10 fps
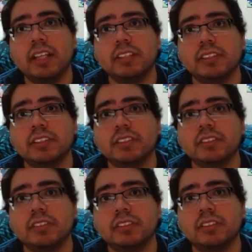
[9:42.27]
is
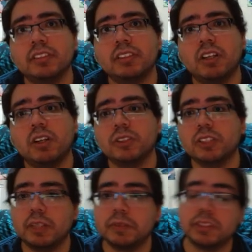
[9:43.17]
also
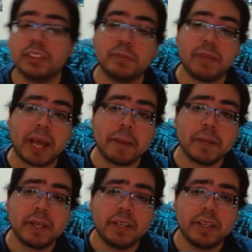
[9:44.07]
comes to the map.